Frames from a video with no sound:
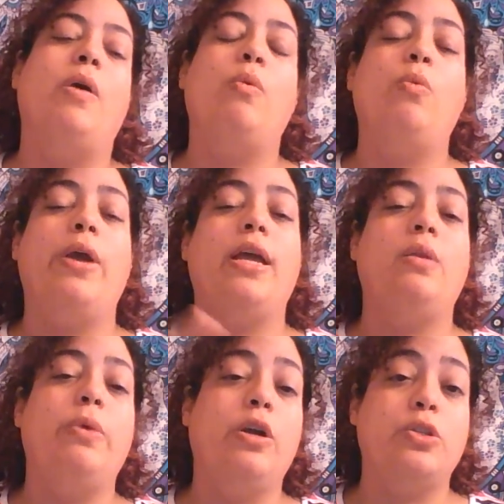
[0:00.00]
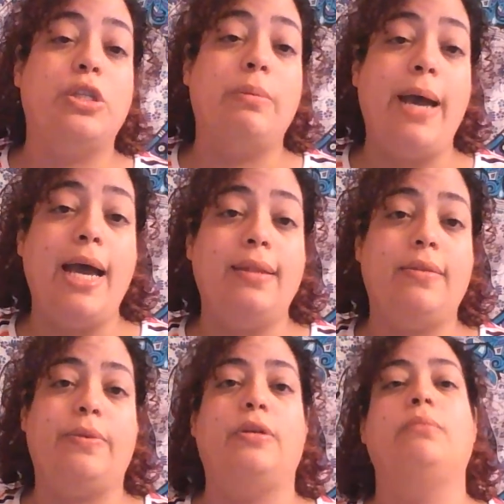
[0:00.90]
when we go to the
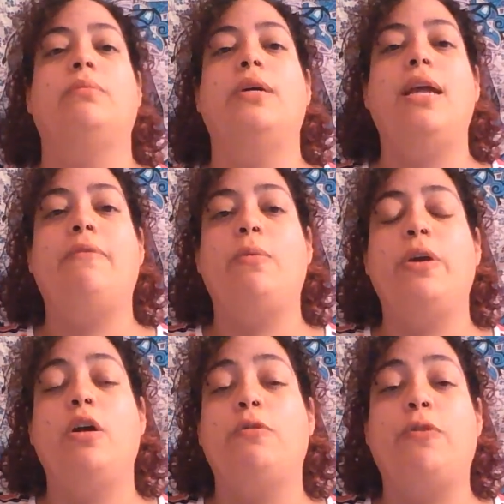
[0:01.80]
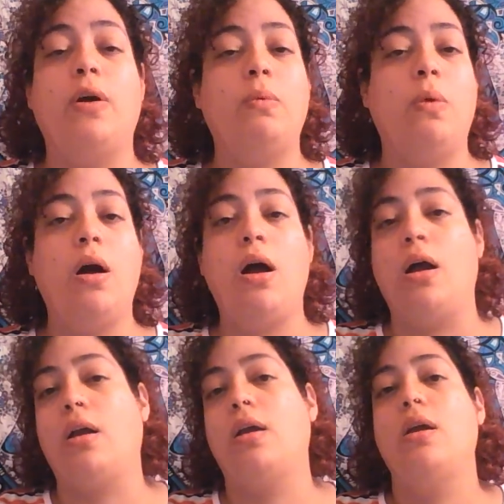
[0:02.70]
bathroom, whenever we go for a
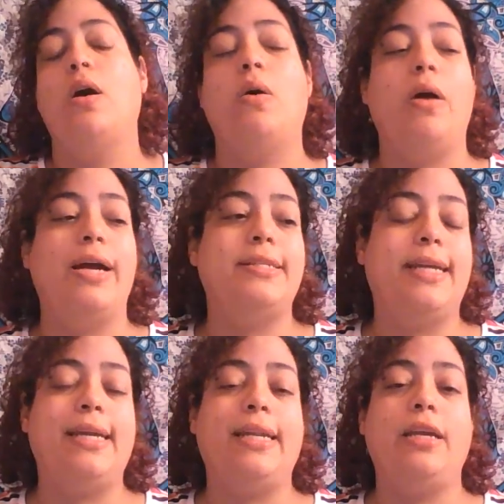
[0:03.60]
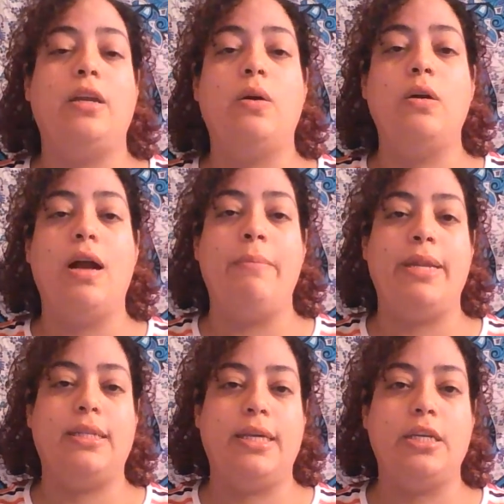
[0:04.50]
walk, or our daily yoga
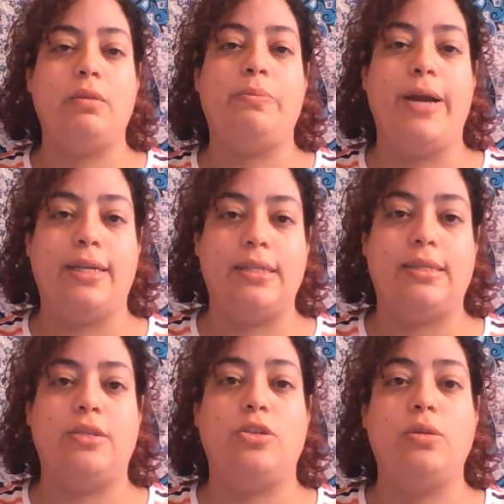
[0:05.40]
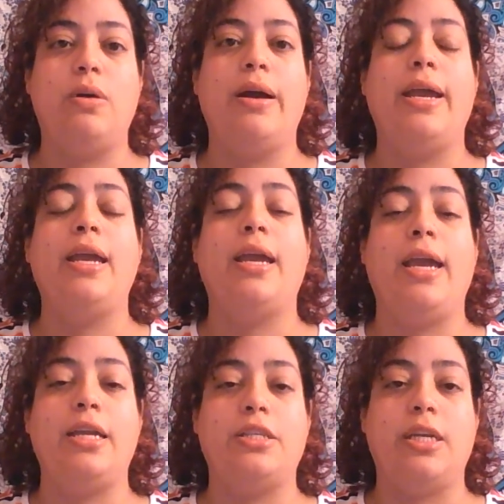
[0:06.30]
meditation practices, you are
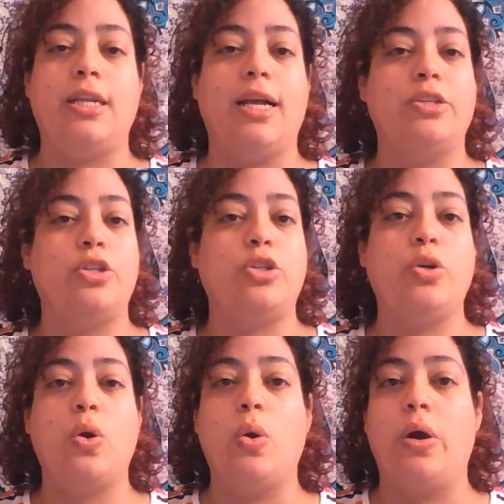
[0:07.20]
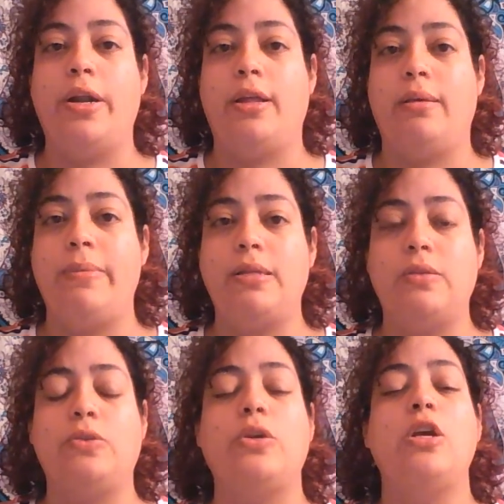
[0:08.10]
engaging not just your core and other
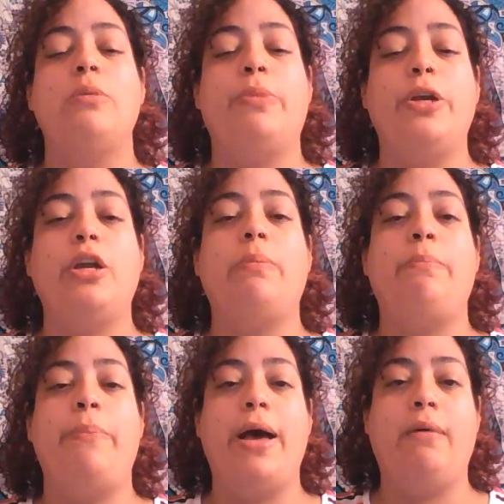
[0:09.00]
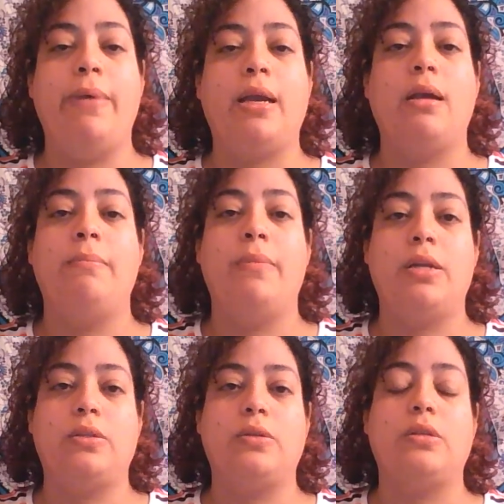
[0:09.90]
muscles, but your pelvic
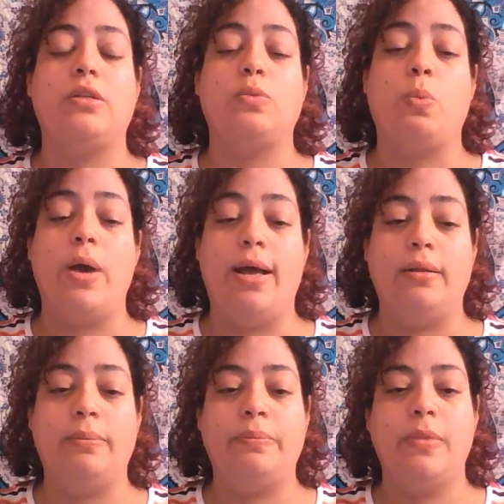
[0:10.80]
muscles as well.